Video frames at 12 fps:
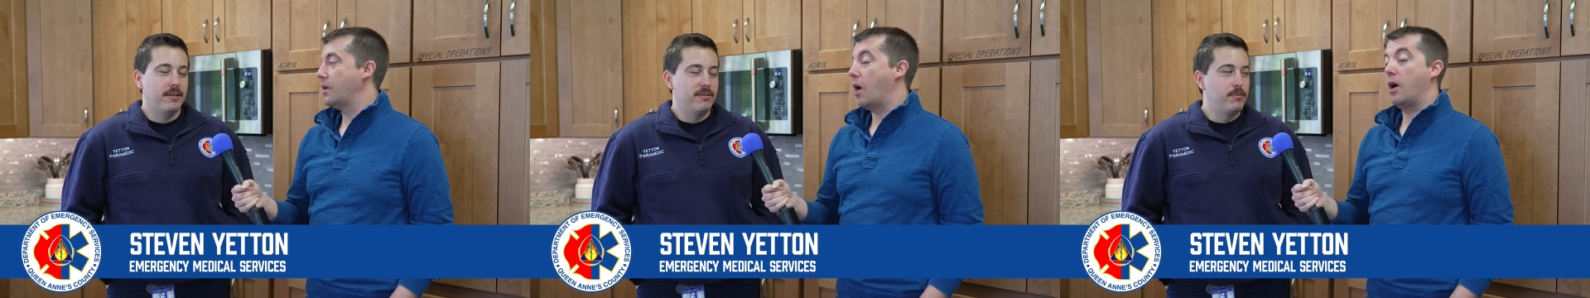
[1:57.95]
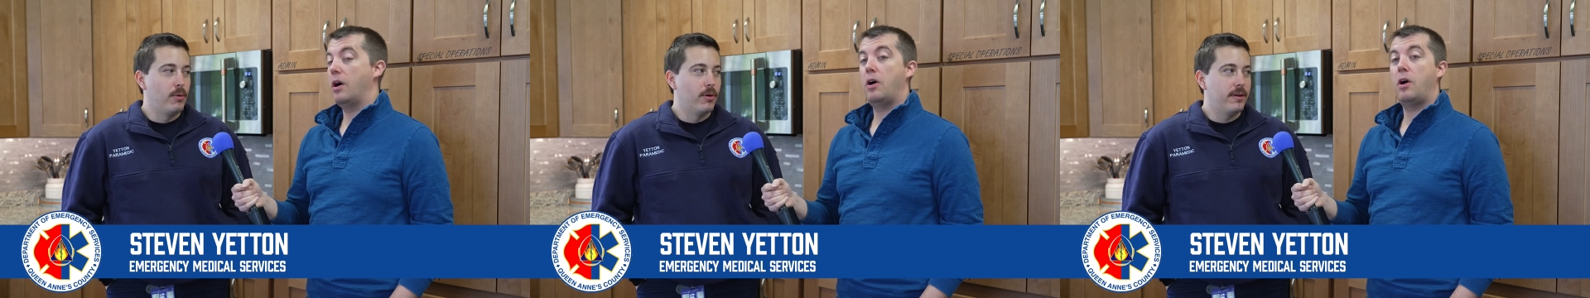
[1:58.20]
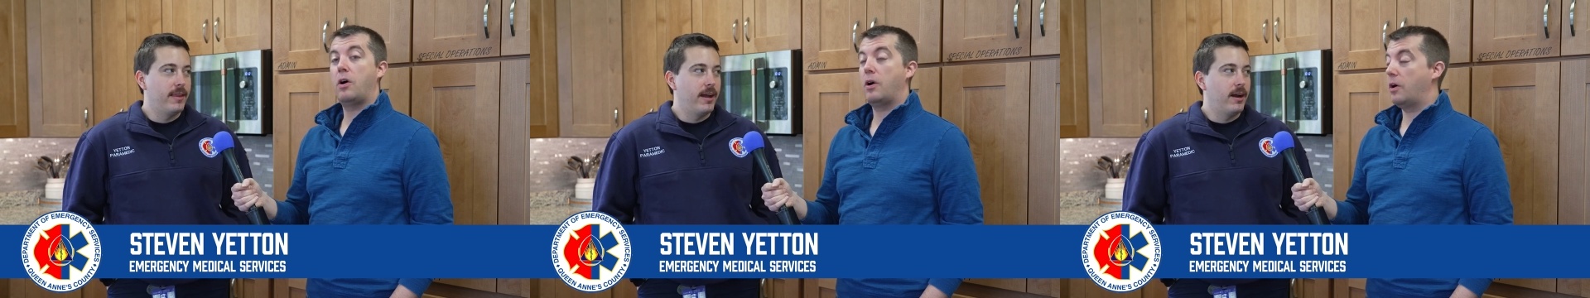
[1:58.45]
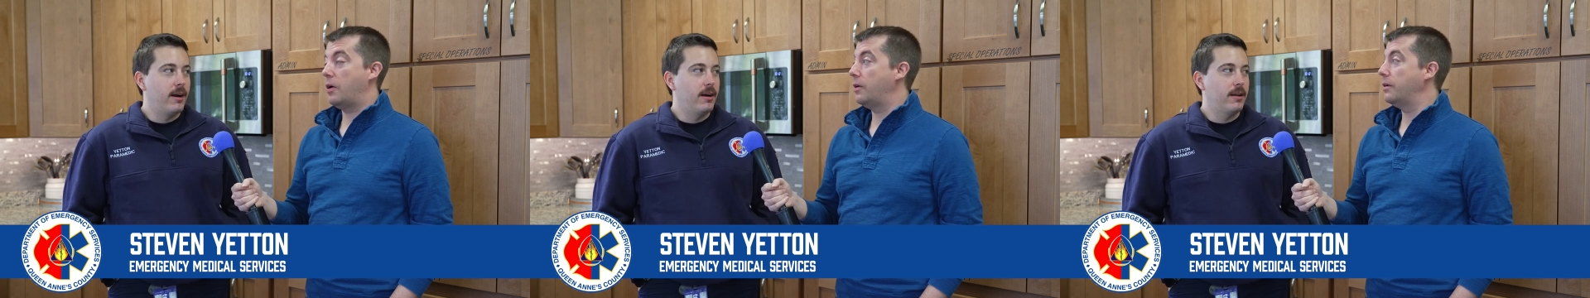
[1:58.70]
Speaker 1: I was oh. born
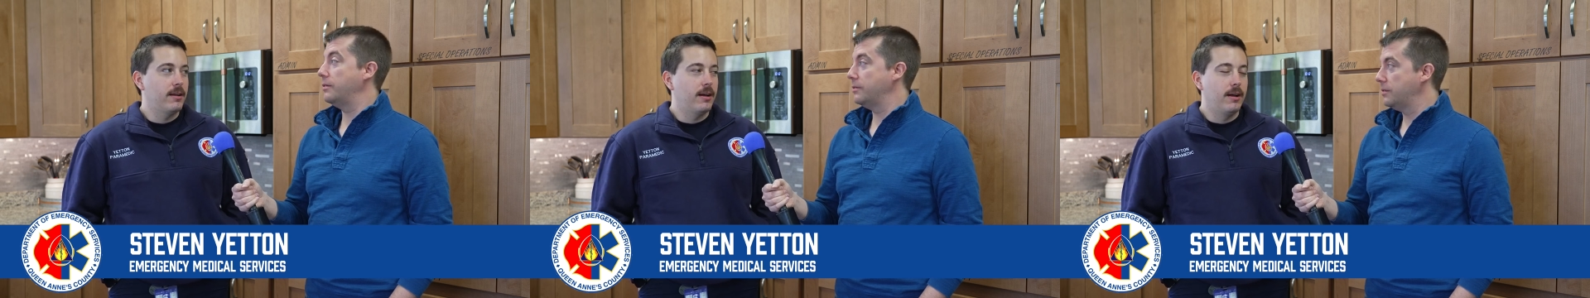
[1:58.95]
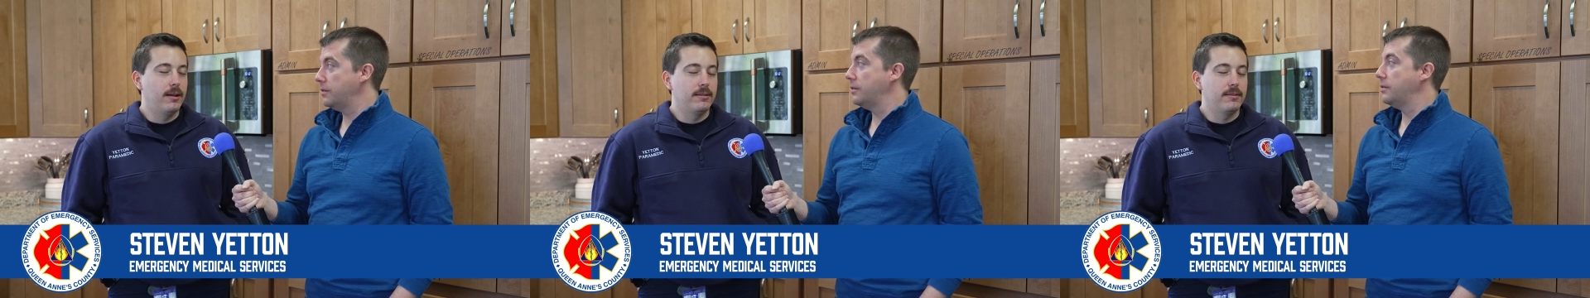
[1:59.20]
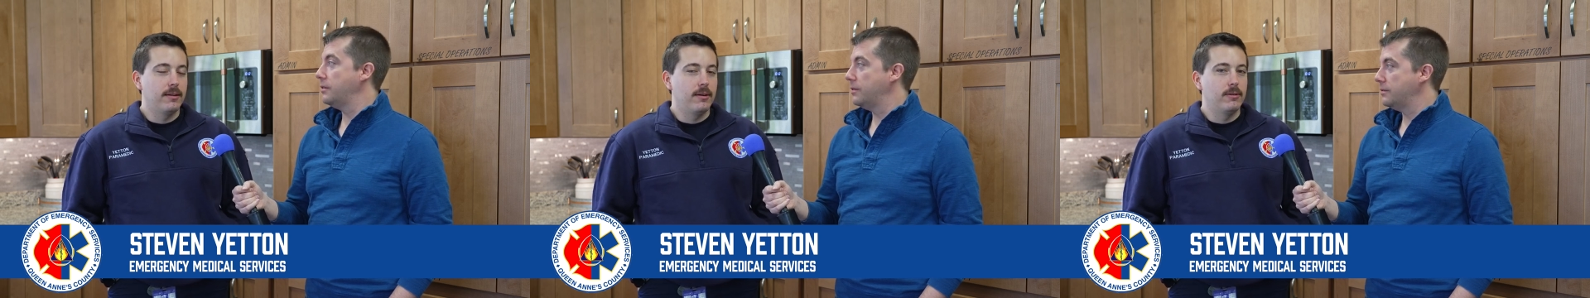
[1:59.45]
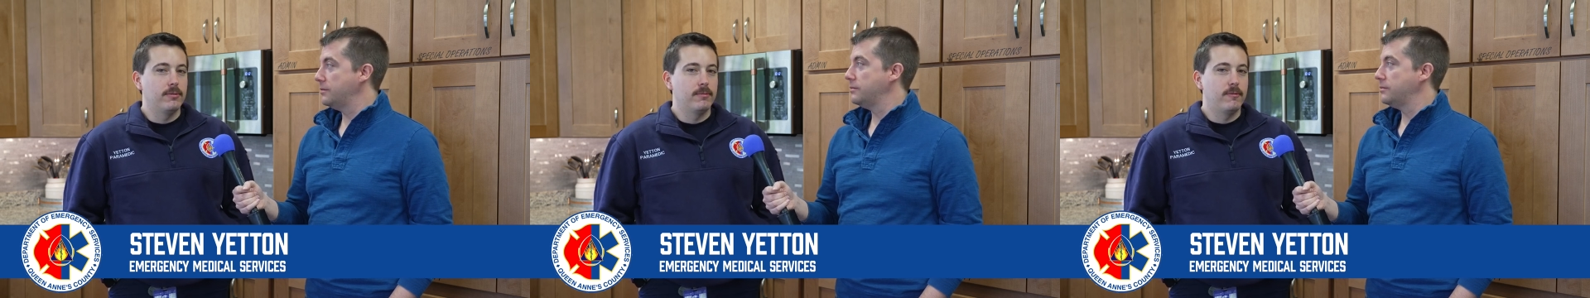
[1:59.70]
there, uh,
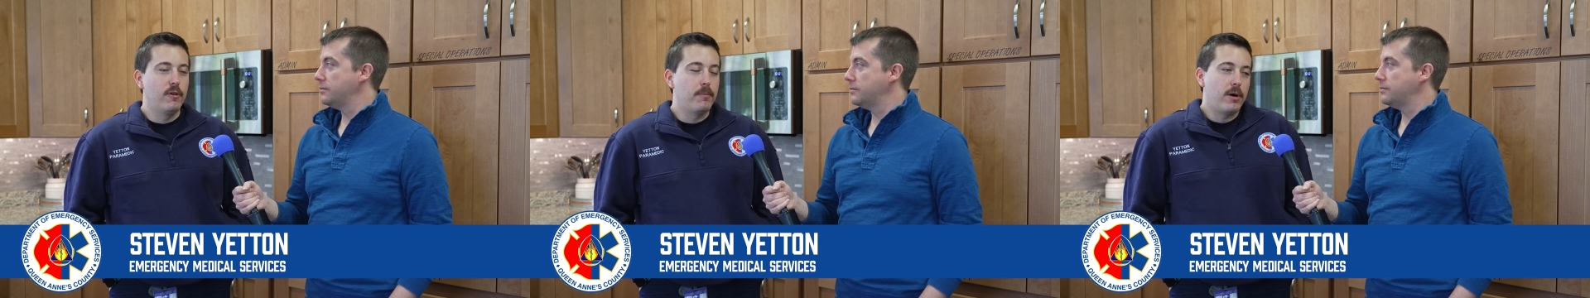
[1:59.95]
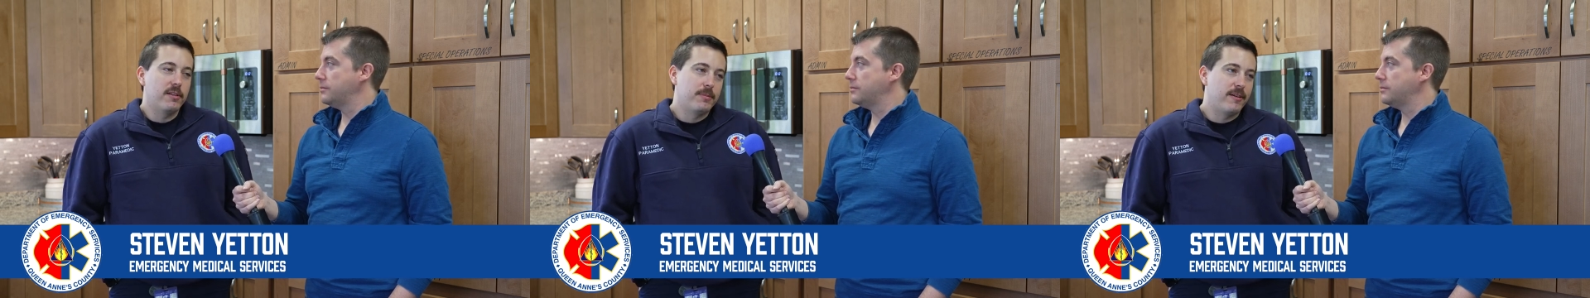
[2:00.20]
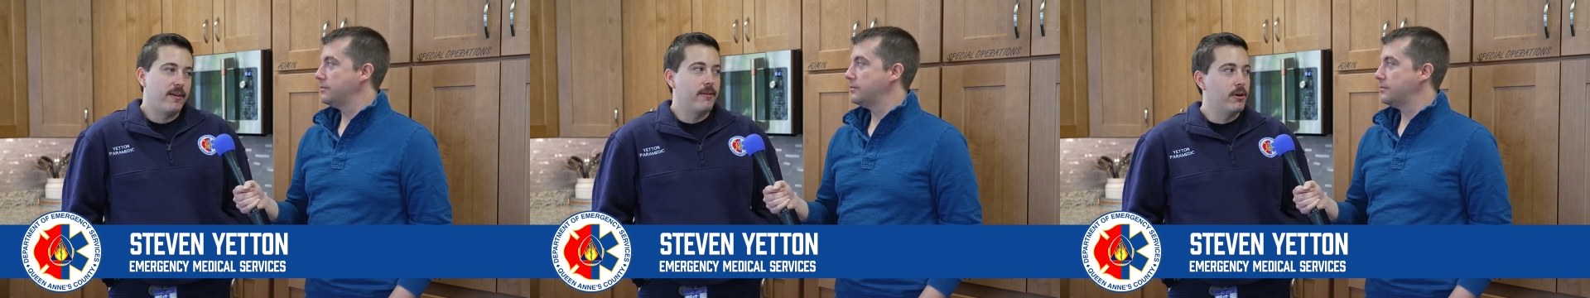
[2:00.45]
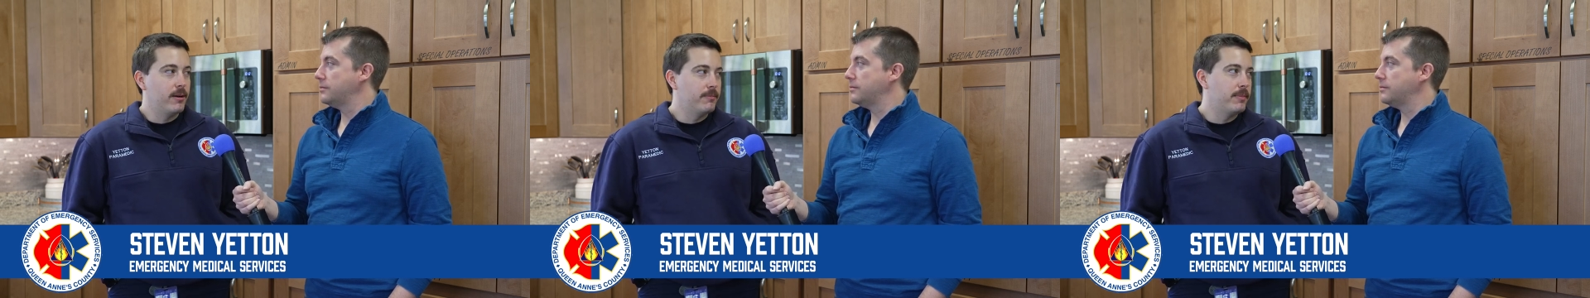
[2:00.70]
so football's my
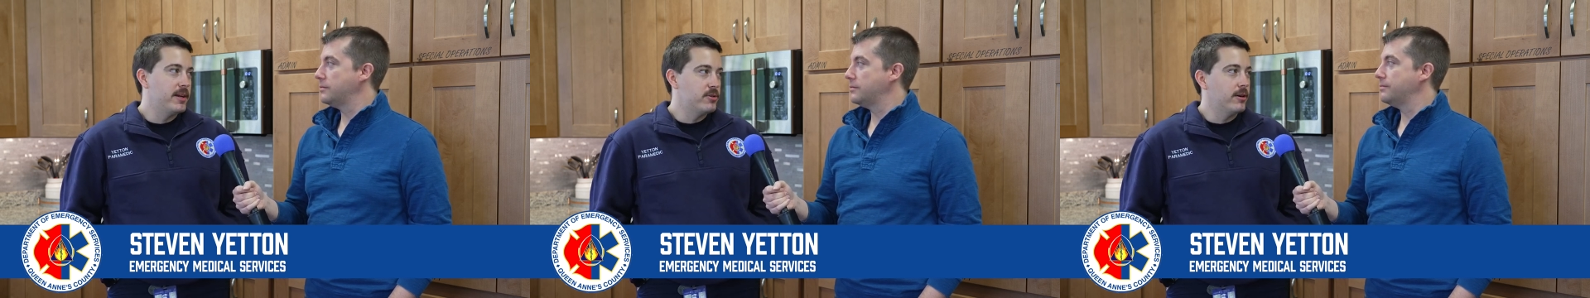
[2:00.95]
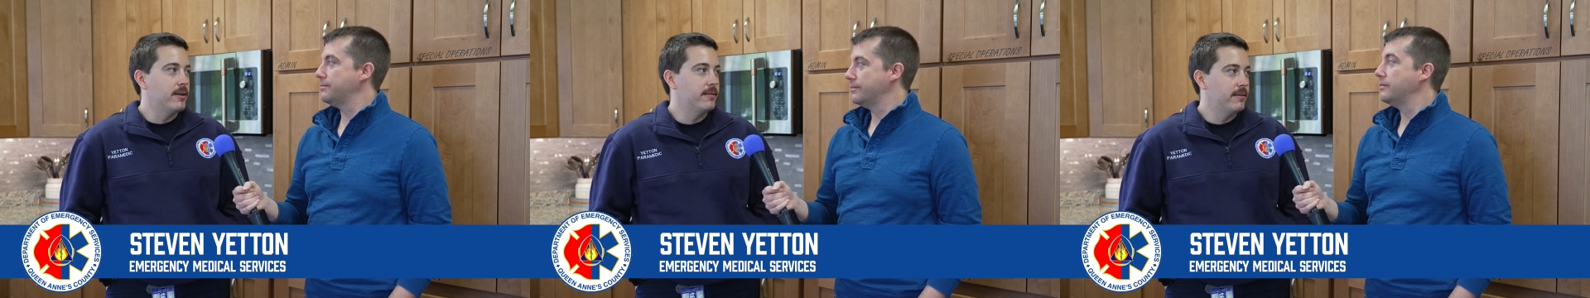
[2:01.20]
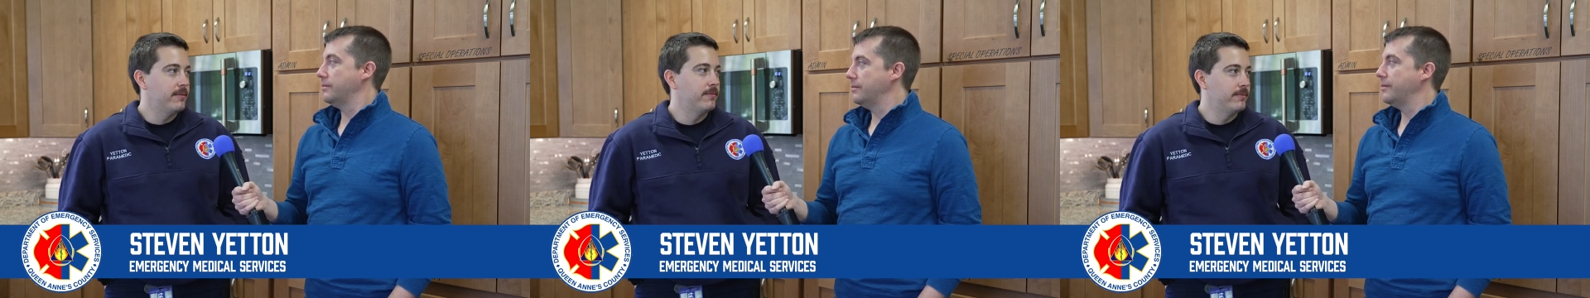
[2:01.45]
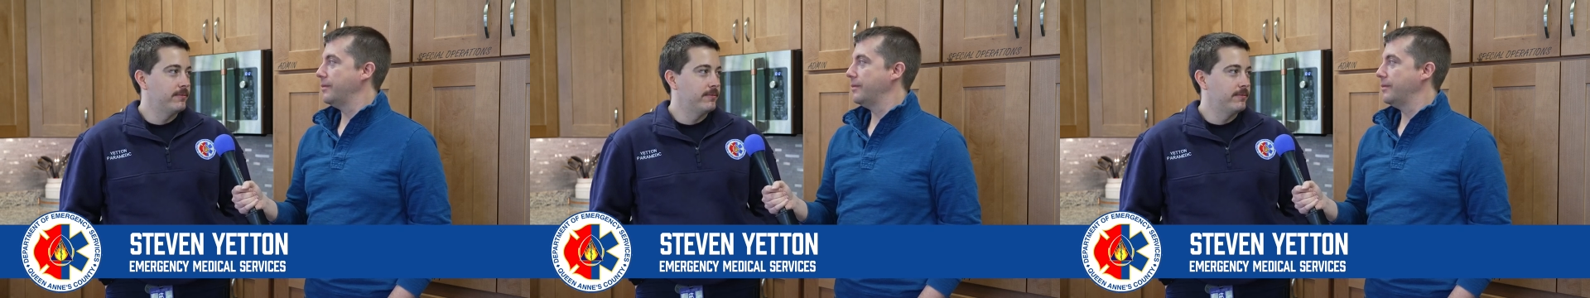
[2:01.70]
favorite. Patriots.